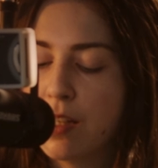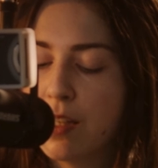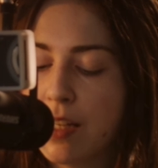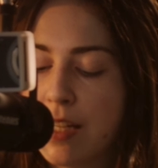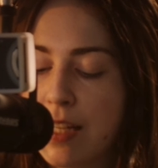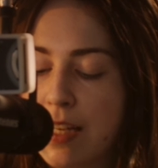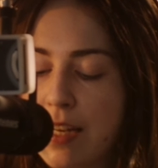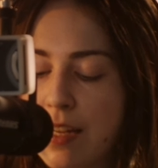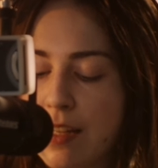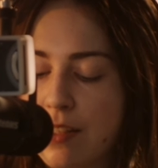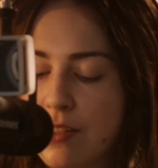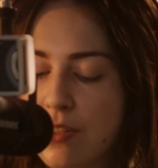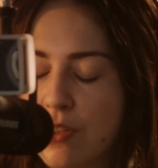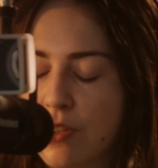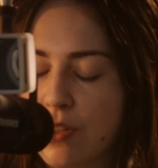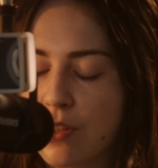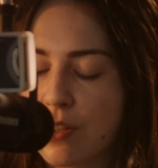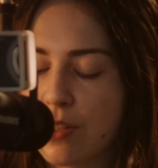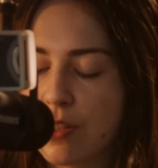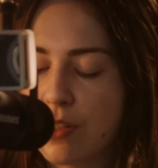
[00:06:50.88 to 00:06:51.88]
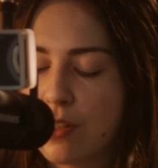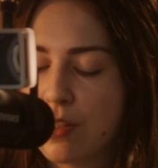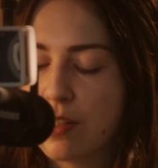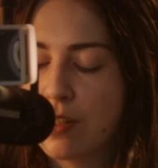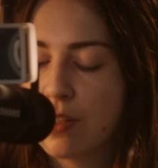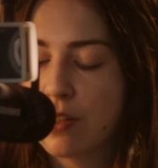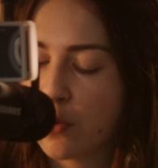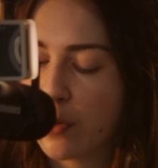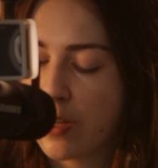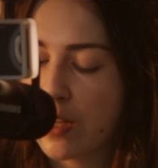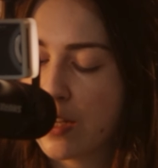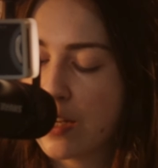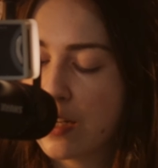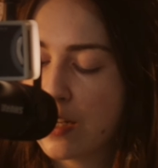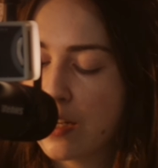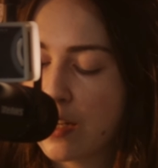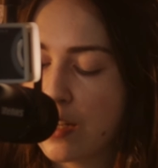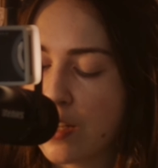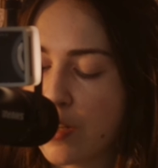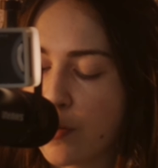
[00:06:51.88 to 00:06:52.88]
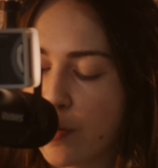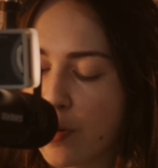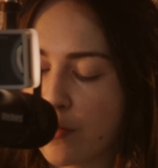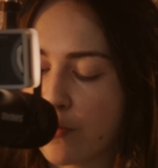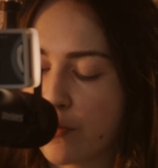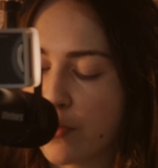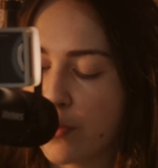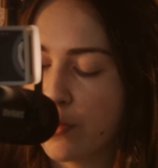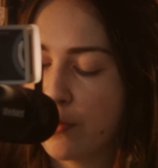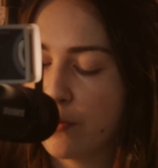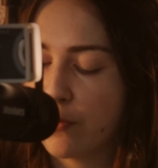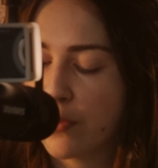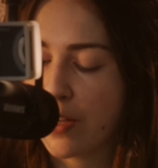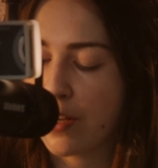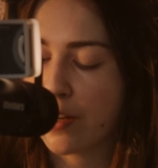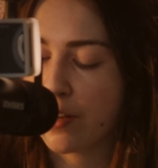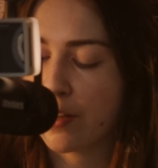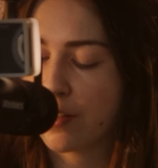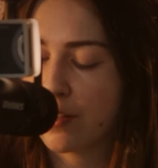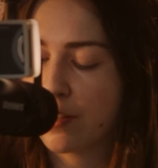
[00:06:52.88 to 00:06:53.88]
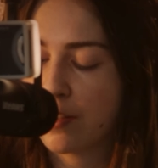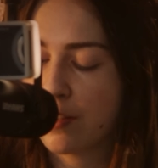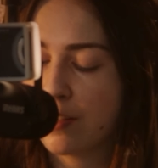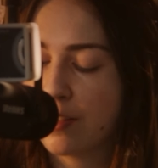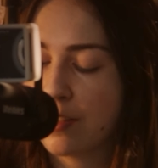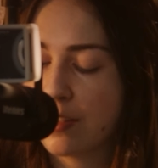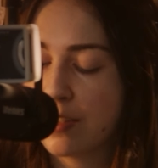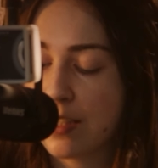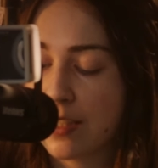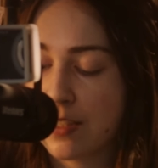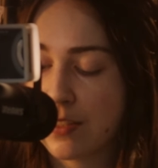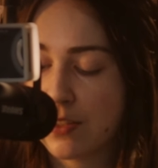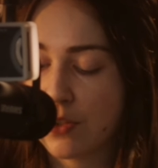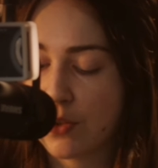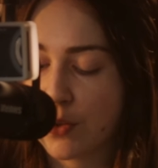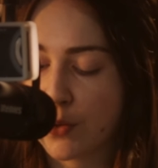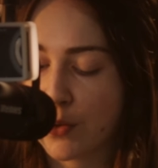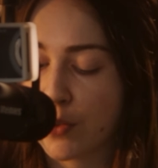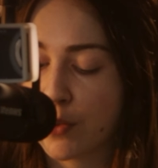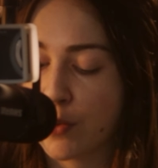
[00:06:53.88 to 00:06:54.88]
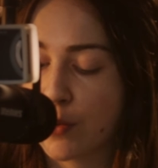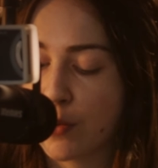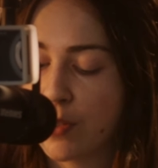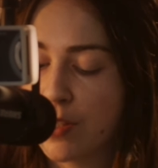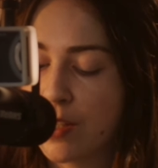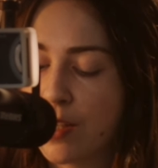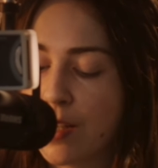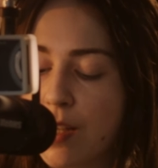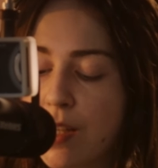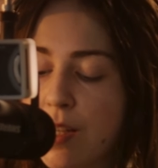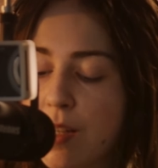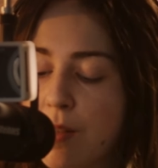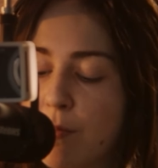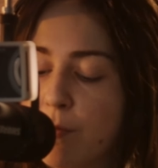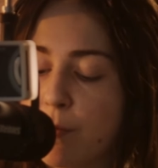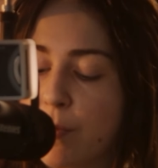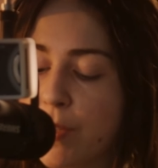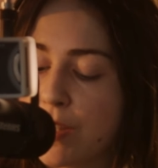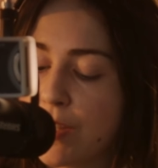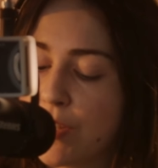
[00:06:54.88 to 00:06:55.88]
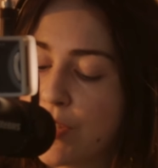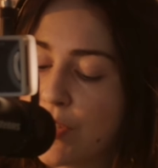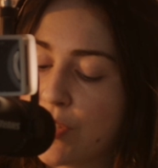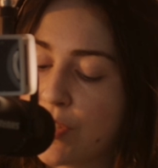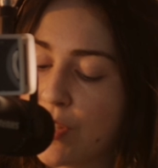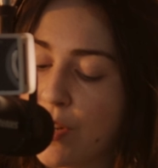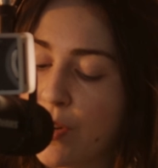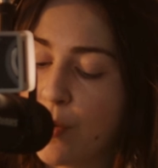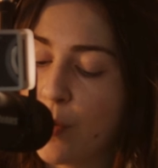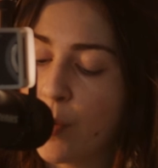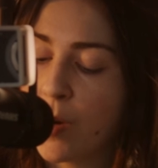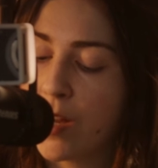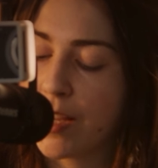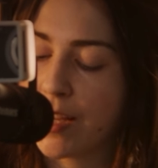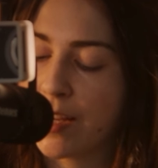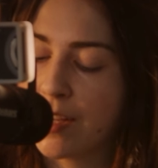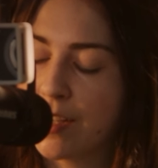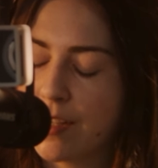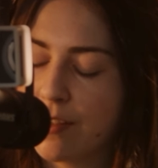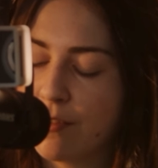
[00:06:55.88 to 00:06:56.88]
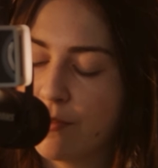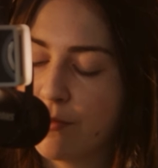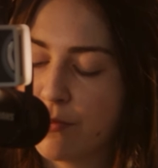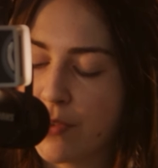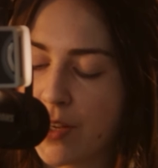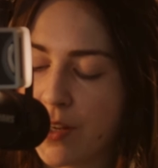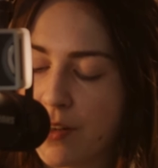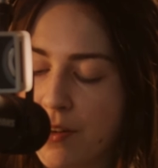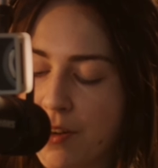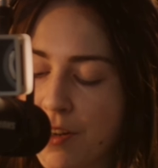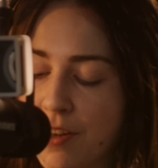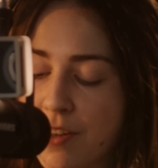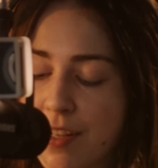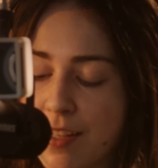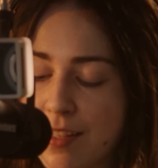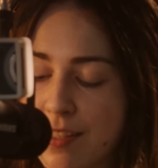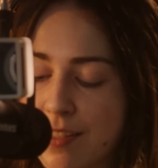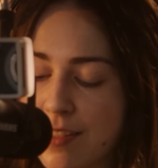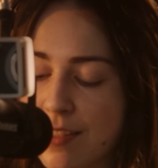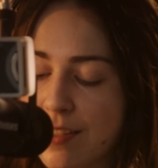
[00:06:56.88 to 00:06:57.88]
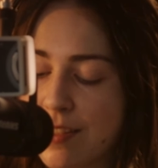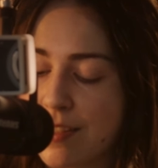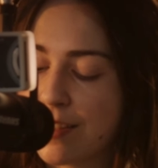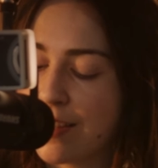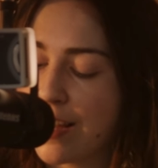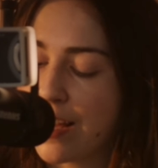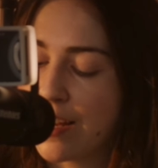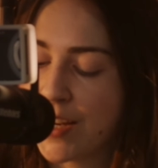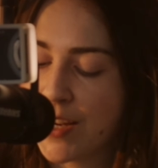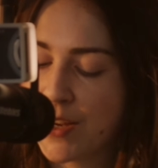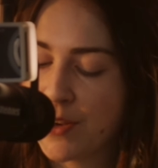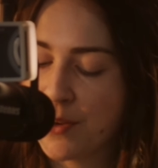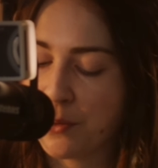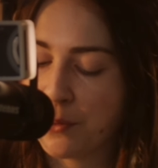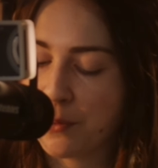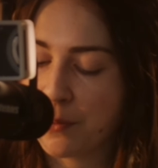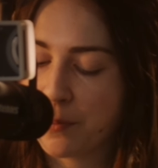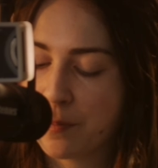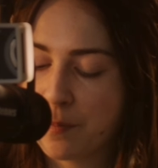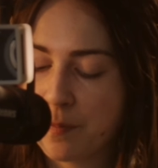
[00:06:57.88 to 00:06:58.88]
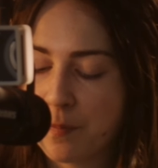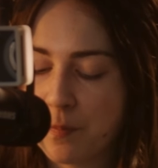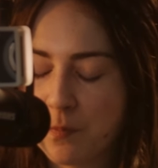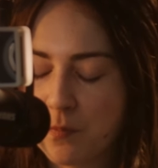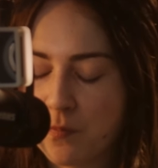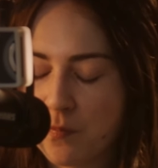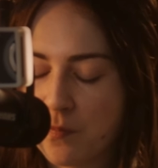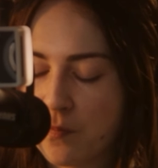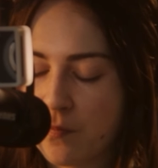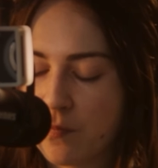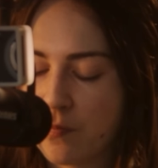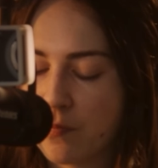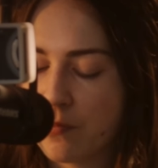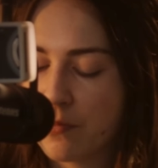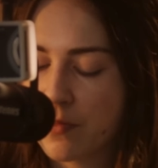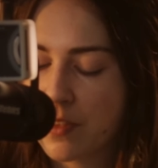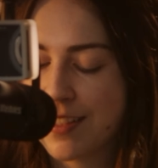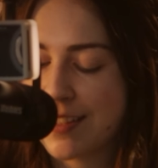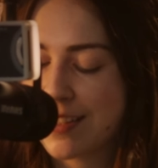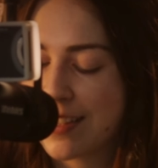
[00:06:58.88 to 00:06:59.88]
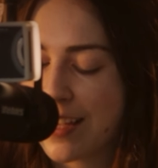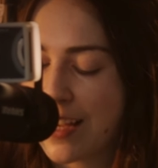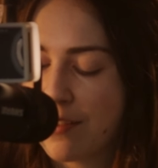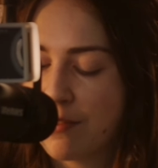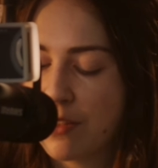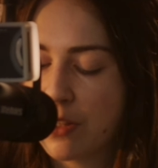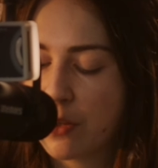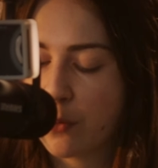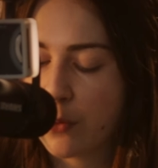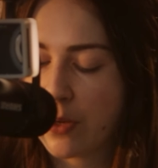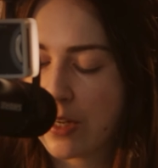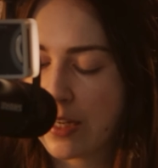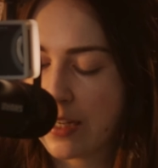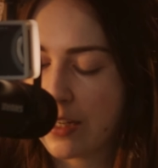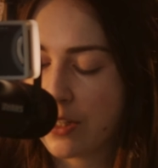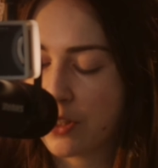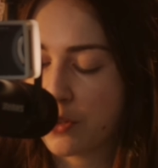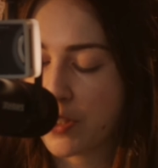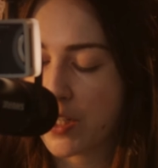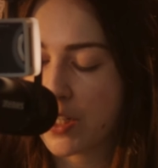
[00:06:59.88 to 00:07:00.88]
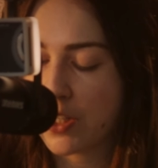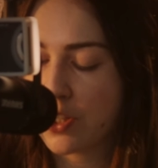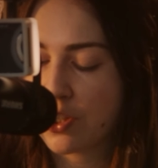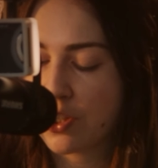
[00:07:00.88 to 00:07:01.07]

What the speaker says: It answered, "Queen, you are full fair, 'tis true, but Snow White fairer is than you." This gave the queen a great